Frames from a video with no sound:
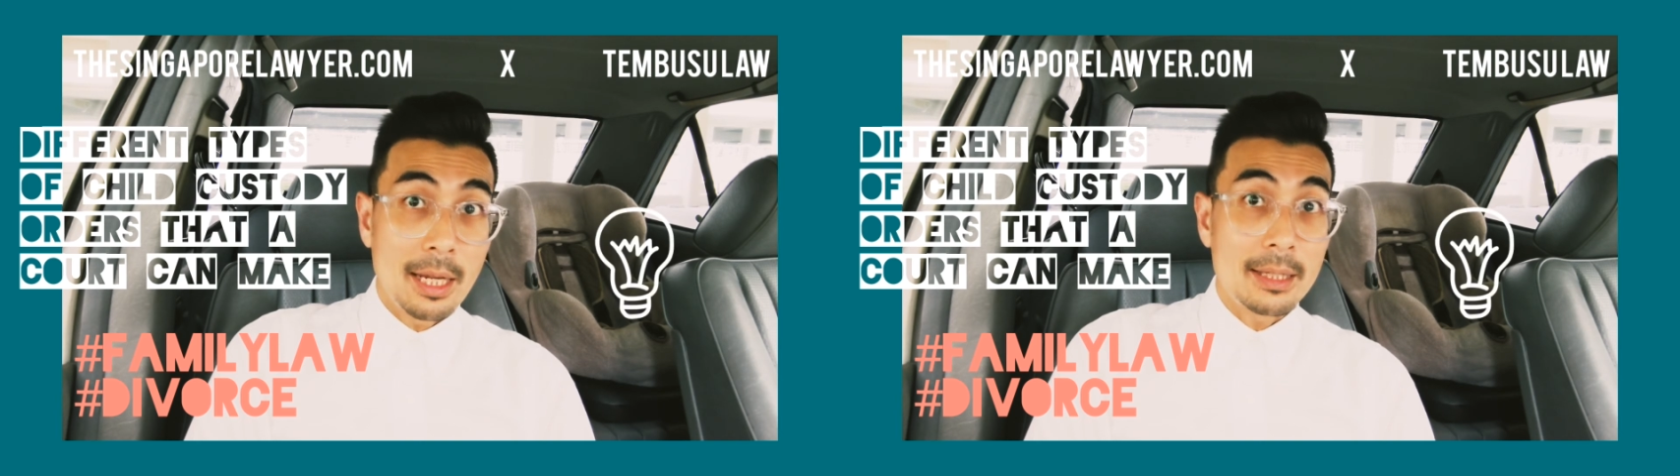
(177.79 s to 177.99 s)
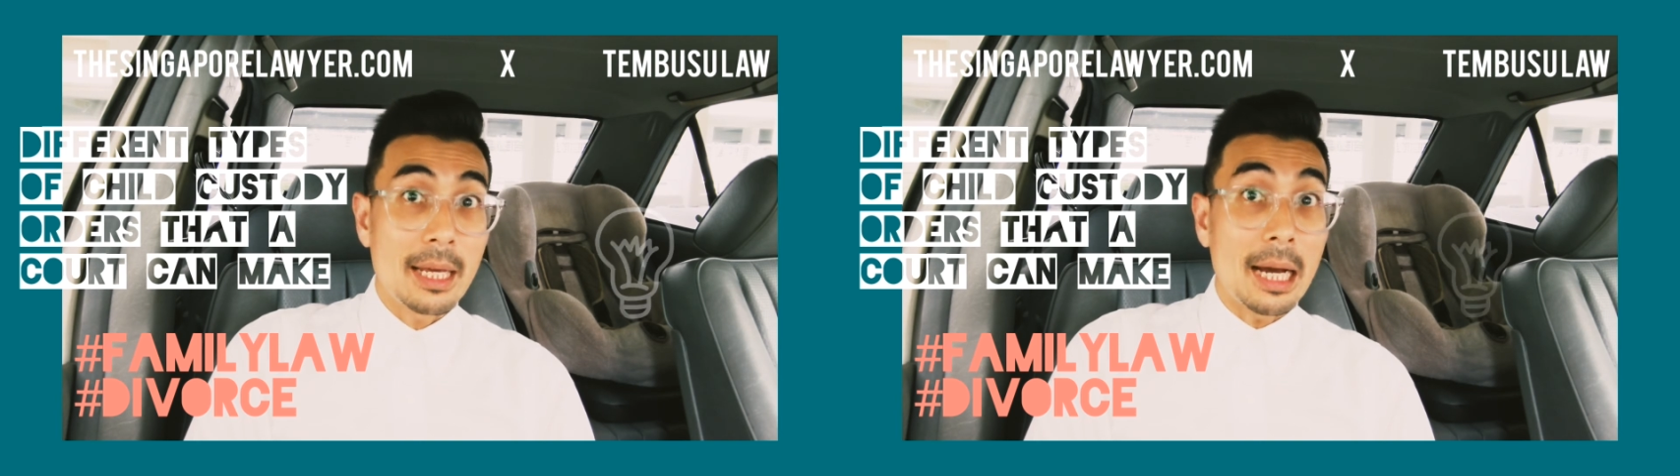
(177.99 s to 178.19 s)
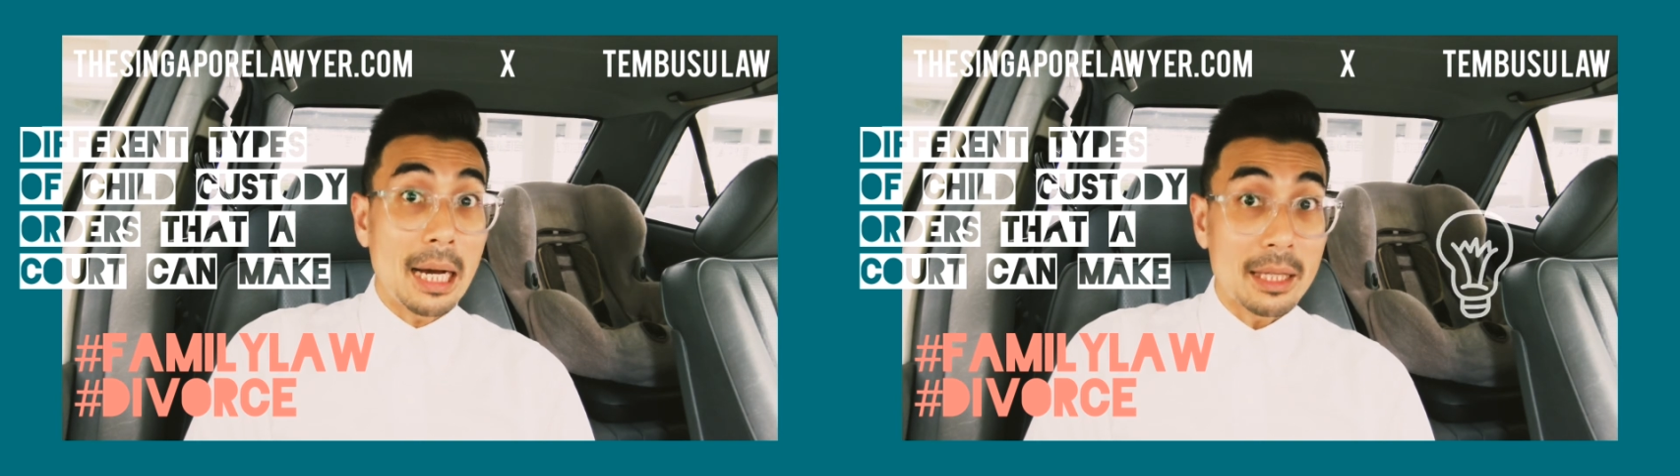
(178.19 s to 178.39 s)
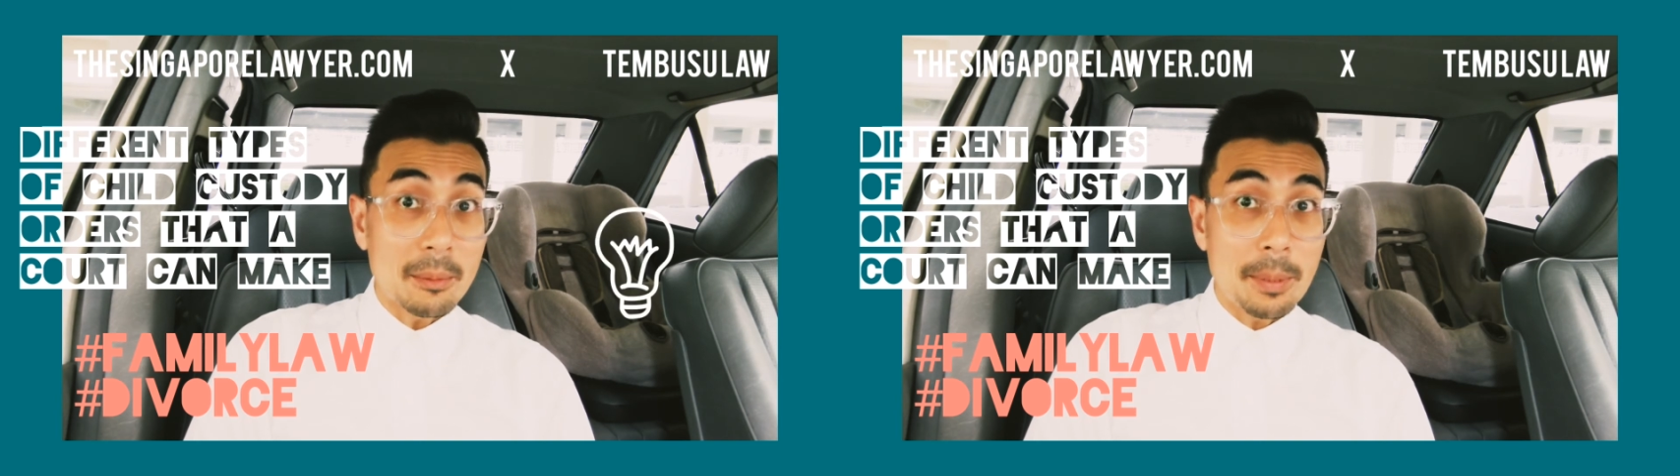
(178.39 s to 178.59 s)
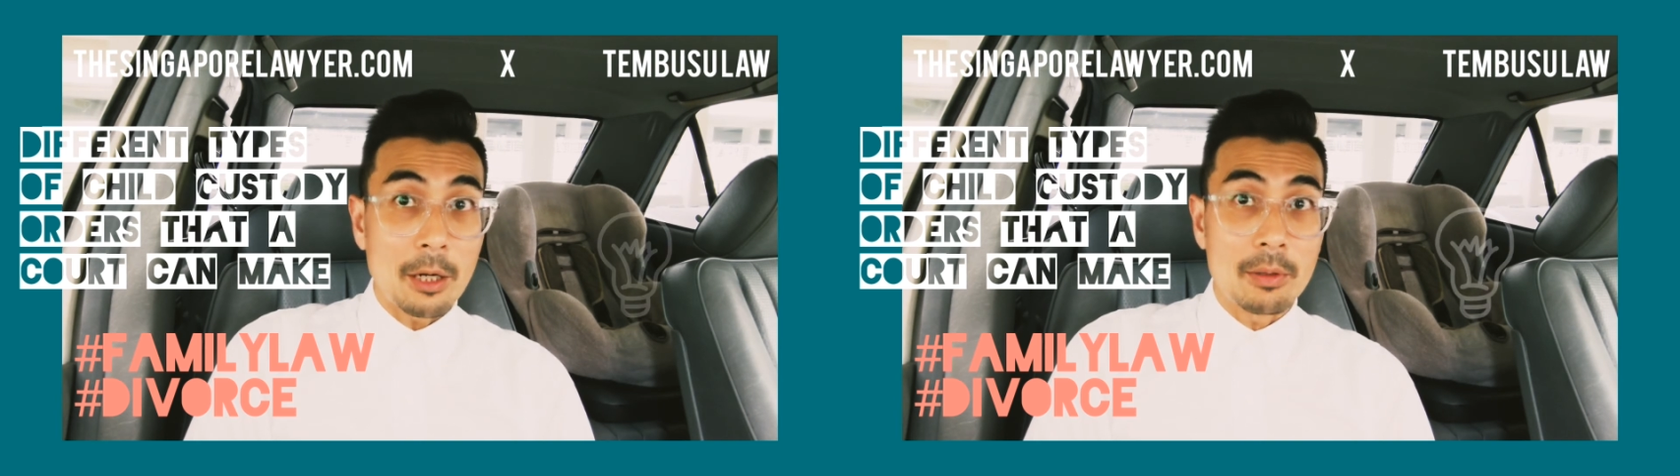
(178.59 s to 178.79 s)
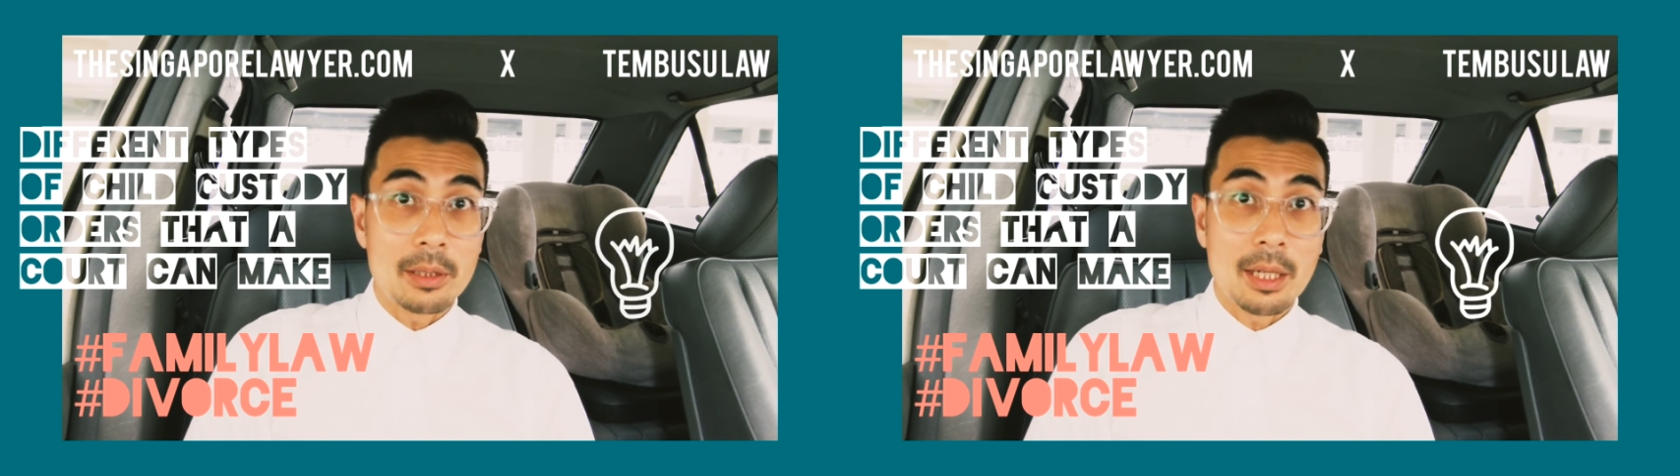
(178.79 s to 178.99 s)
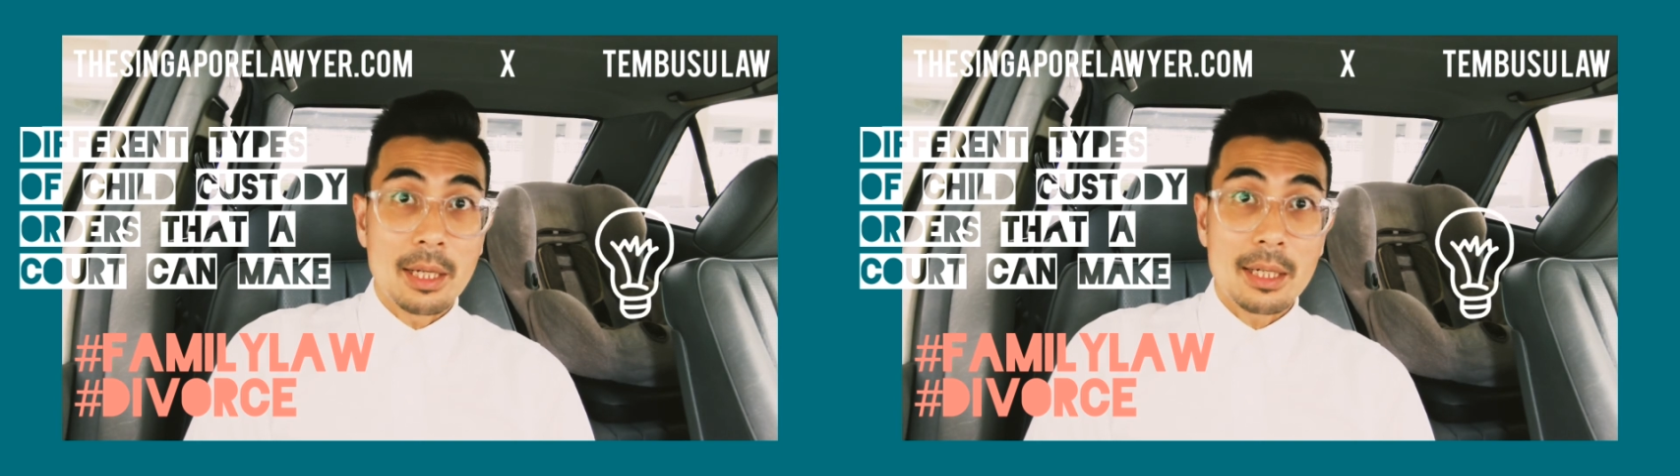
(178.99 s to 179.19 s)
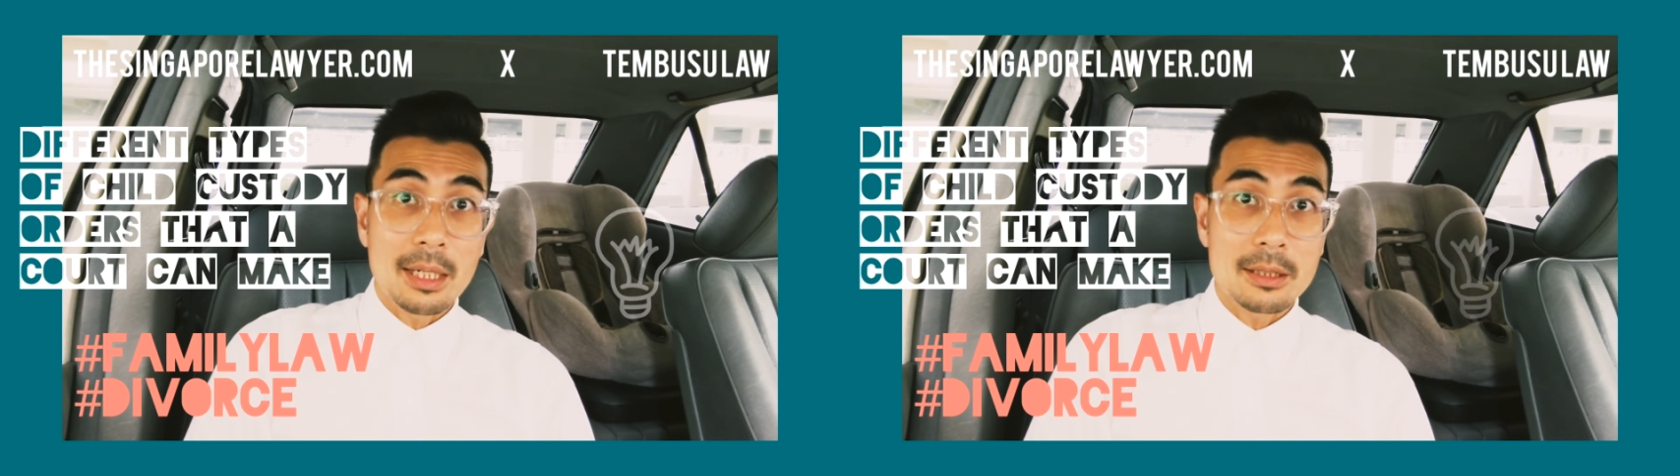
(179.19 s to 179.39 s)
and the other parent
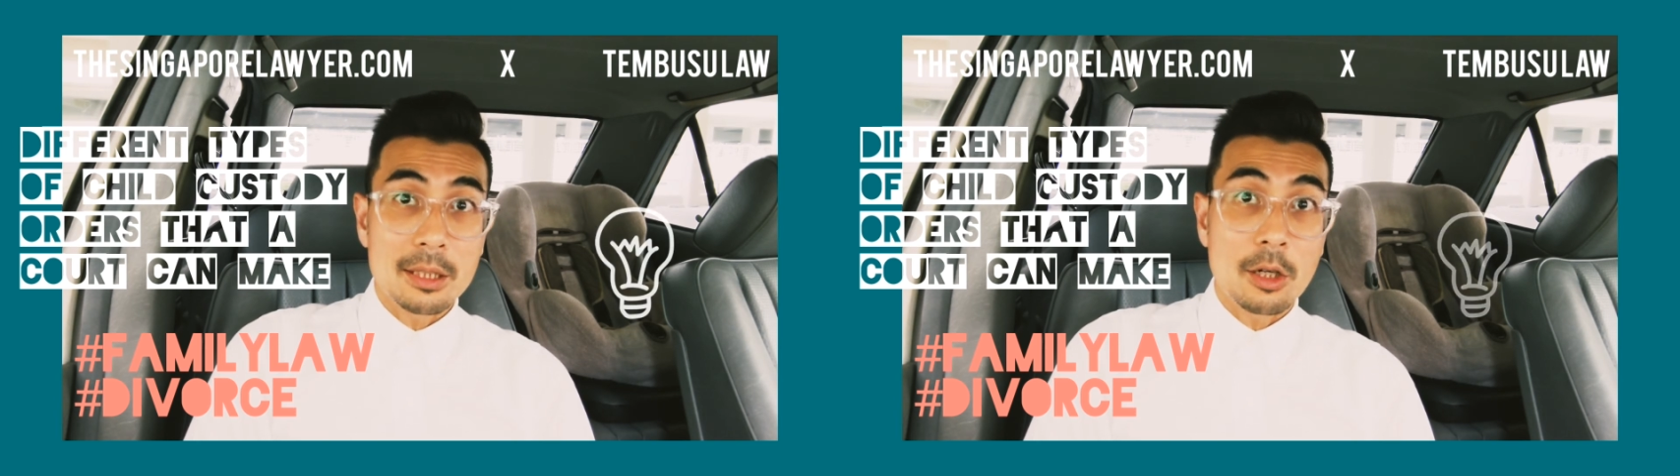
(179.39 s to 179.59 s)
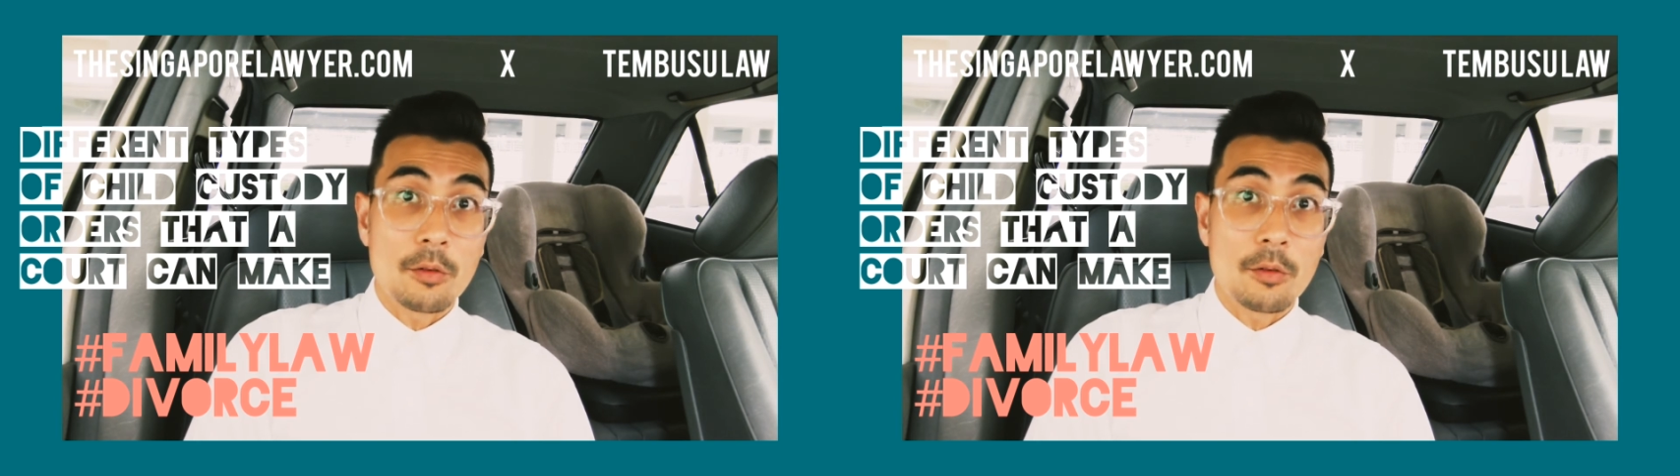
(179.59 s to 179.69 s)
custody